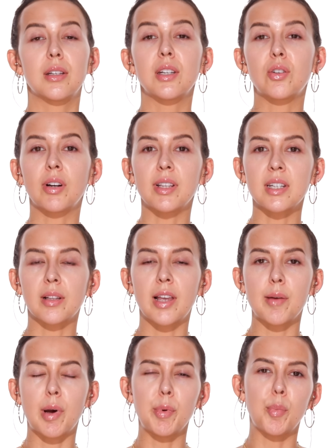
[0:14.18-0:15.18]
To start this
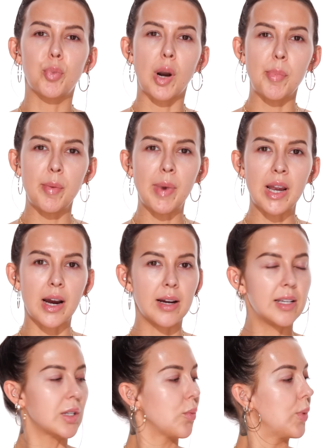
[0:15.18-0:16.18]
glam, I'll be prepping my
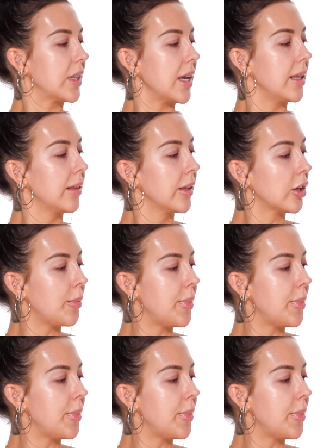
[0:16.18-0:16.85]
eyes with a little